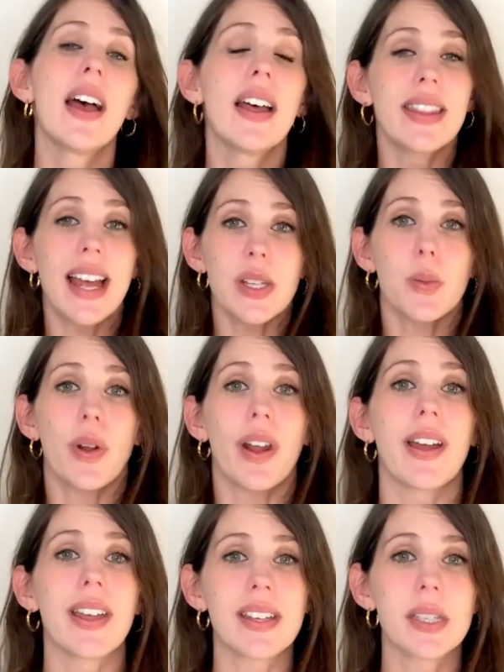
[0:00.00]
That's what
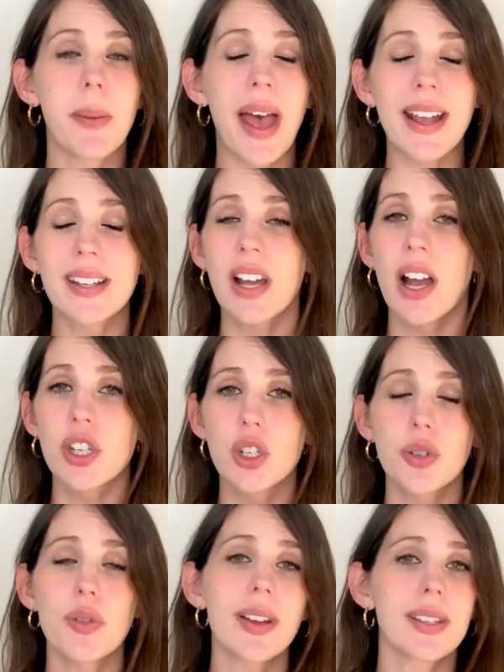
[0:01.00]
I expect. I
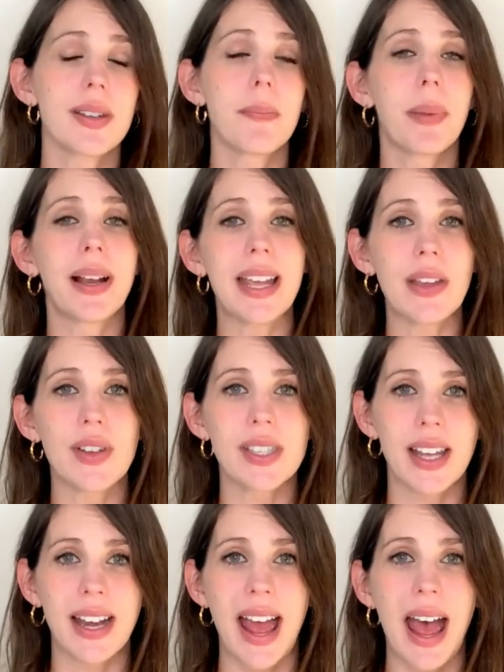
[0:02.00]
trust and believe it's
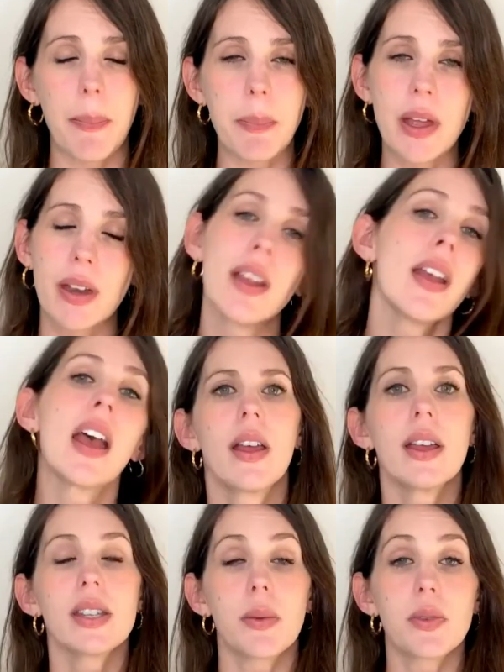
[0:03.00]
going to happen.
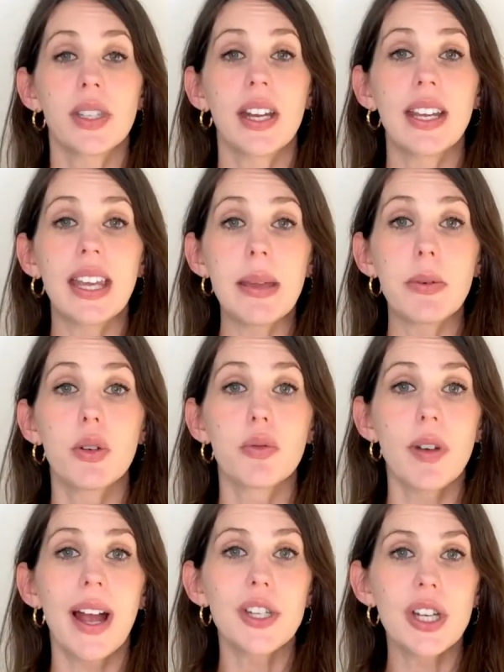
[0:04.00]
So I'm just going to keep
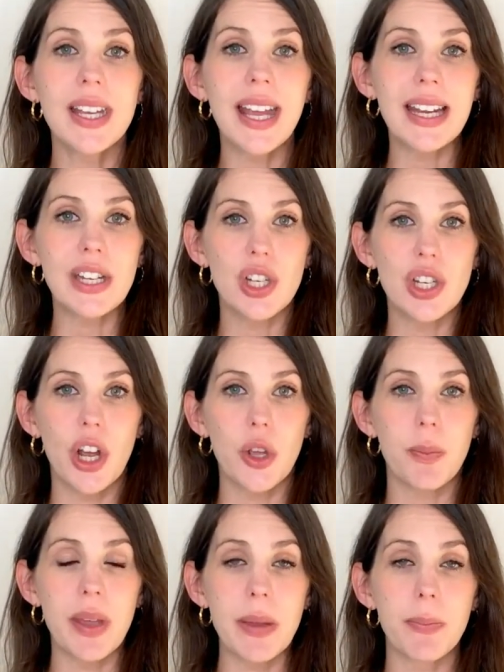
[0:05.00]
gradually getting to know
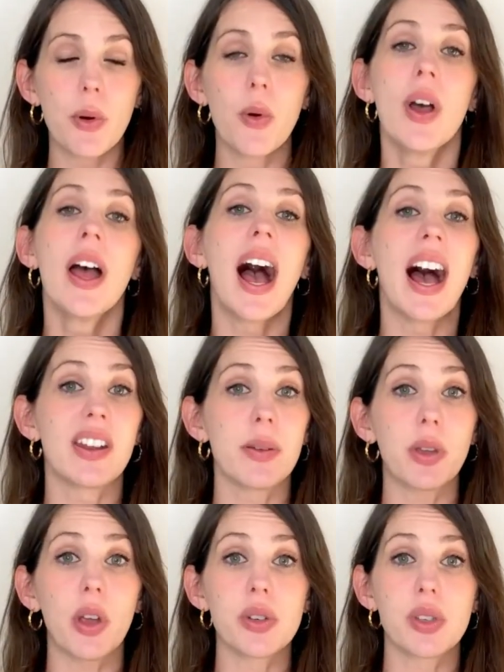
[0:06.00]
people, and I'm
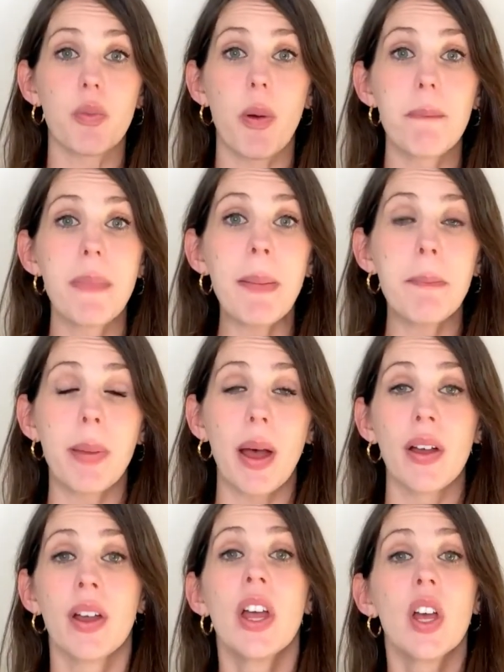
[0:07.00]
going to
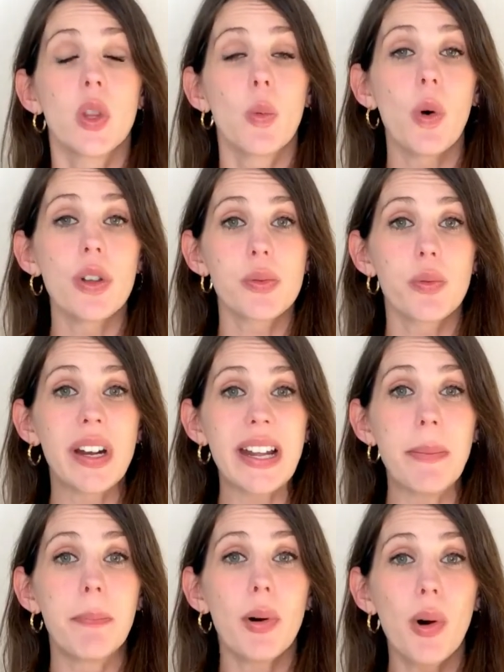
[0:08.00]
remember that what's
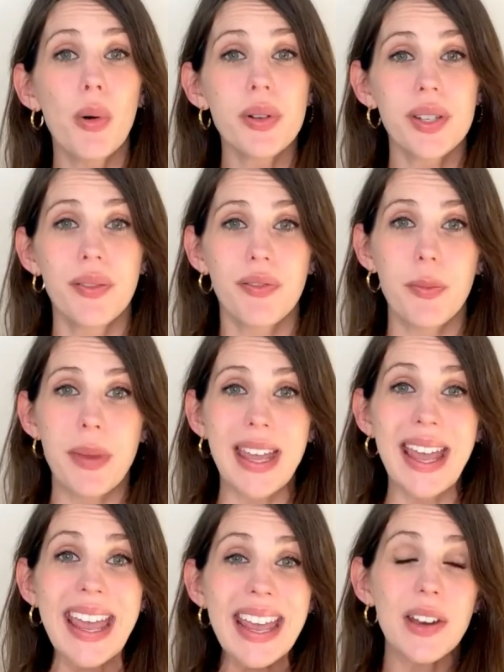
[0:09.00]
really important for
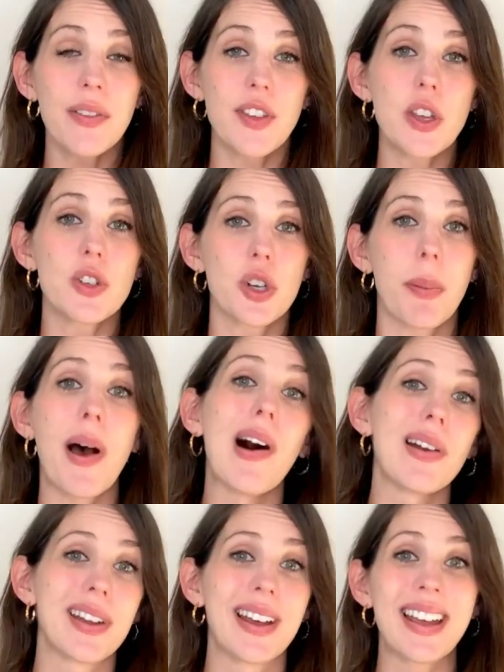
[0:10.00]
me in a future
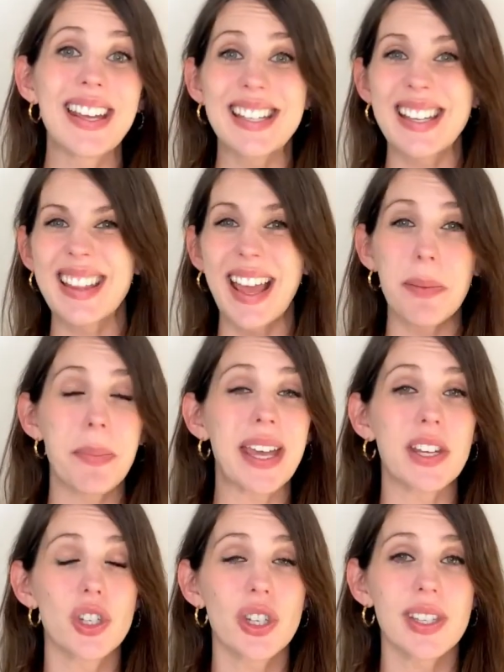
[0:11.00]
partner is that they
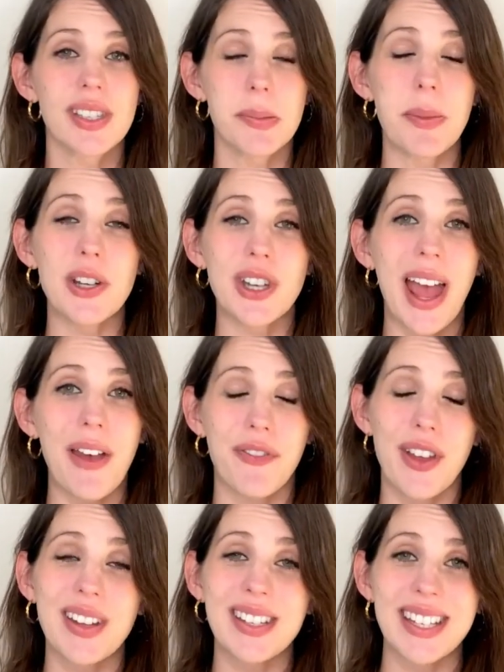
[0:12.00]
make just as much
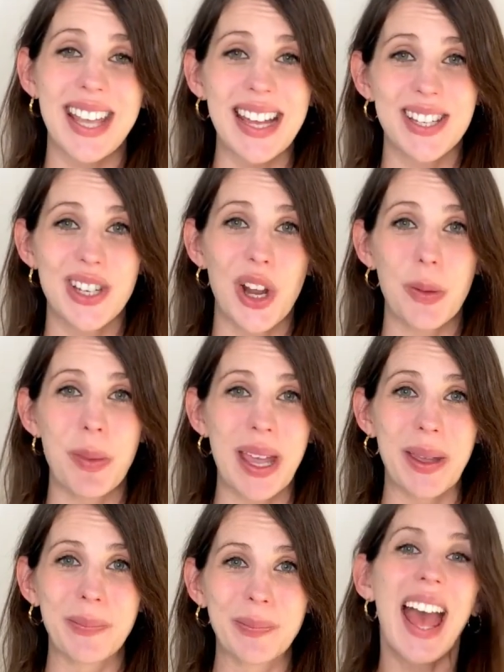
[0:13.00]
effort to get to know
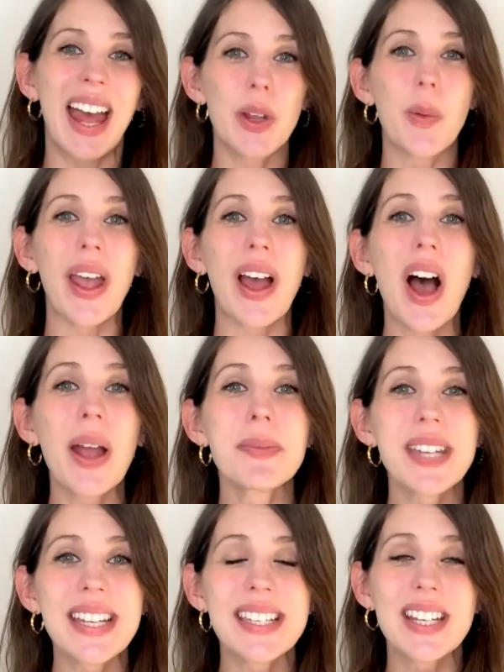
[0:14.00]
me. Anyway, I'm
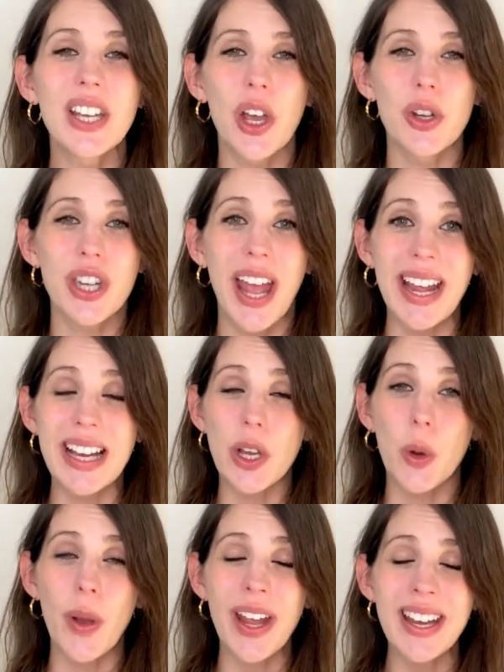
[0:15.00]
dating coach Hayley
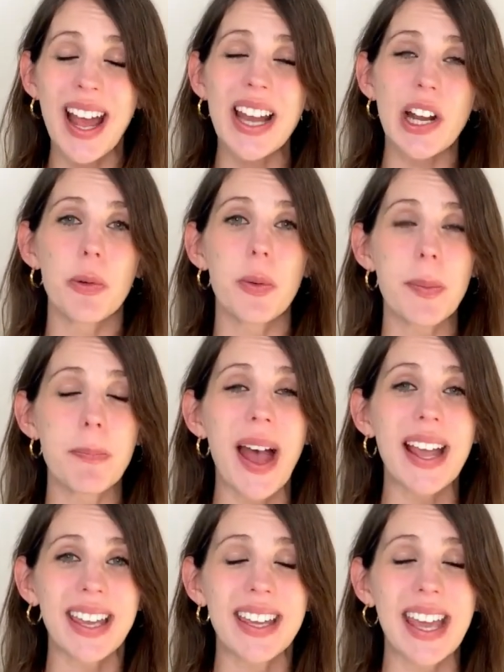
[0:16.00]
Quinn, and I will be
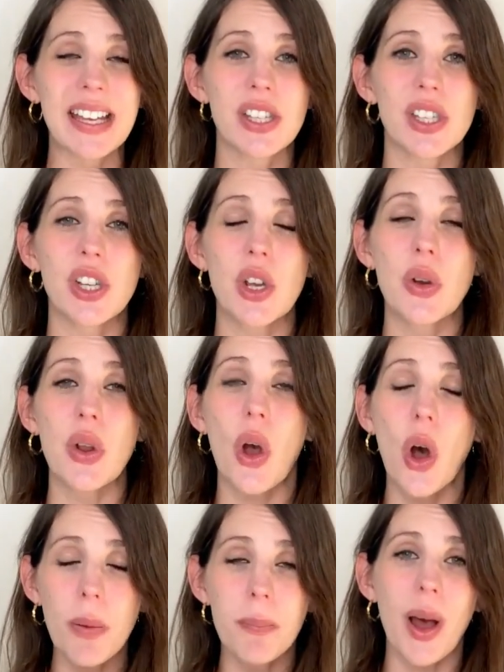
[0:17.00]
back again soon
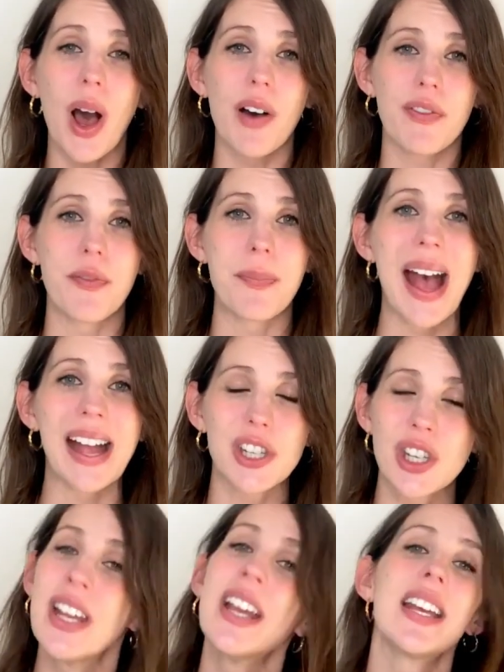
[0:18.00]
on behalf of
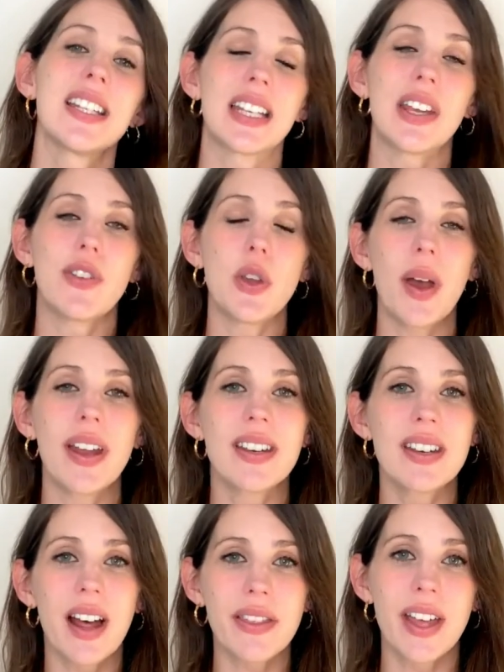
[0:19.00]
Match to give you
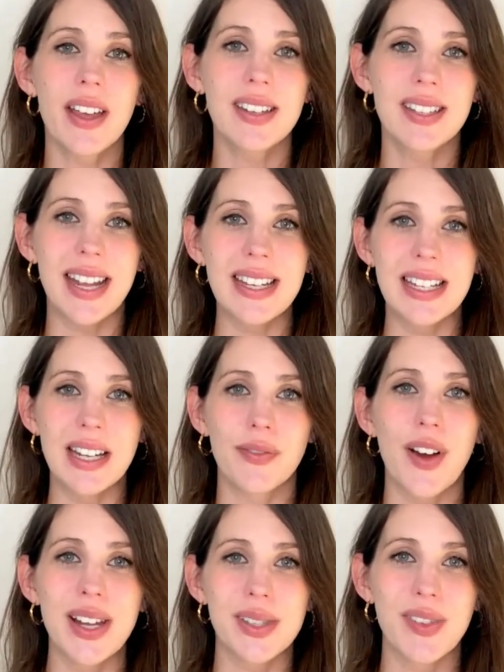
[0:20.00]
another dating
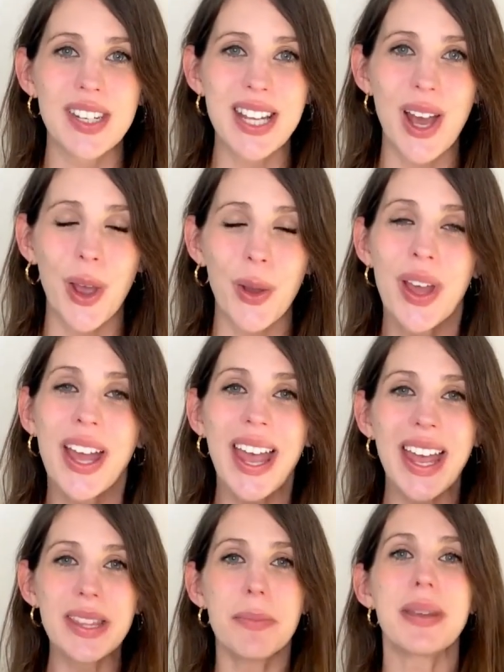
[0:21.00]
advice video.
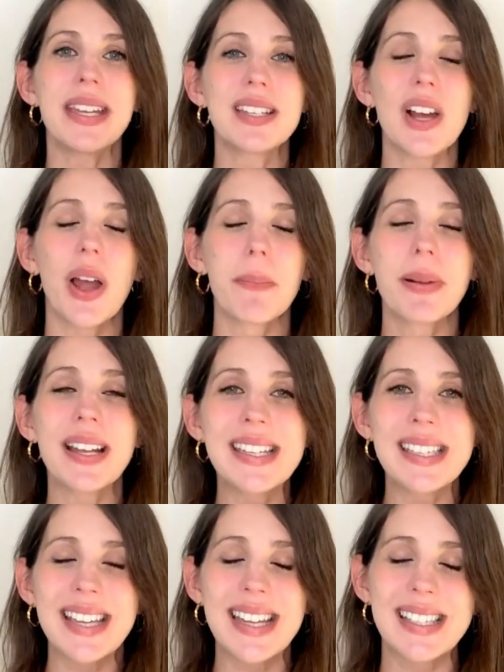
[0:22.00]
In the meantime,
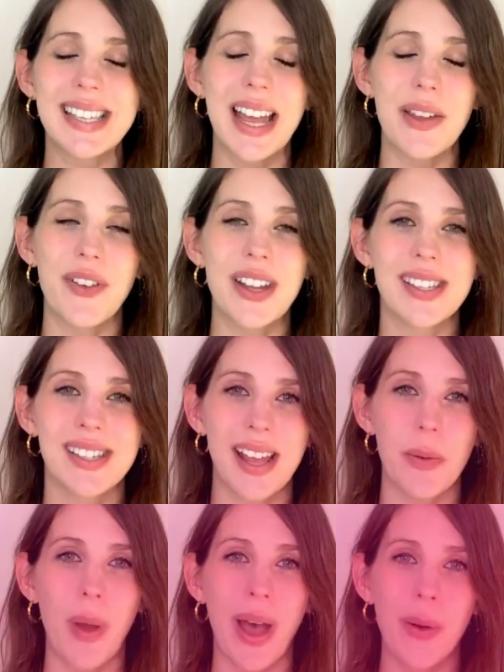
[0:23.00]
please stay safe and
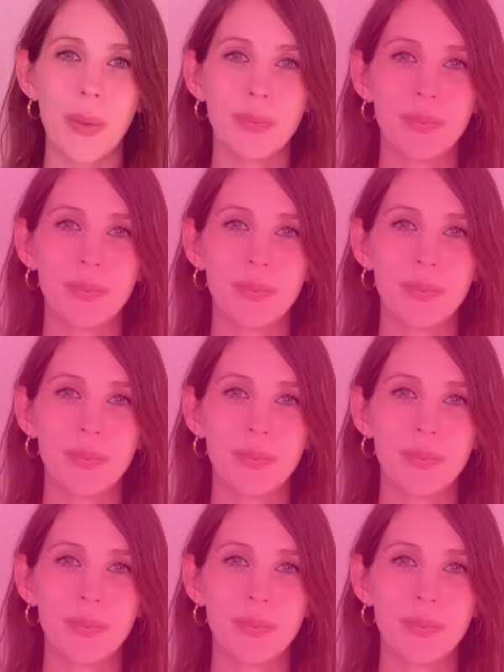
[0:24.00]
stay well.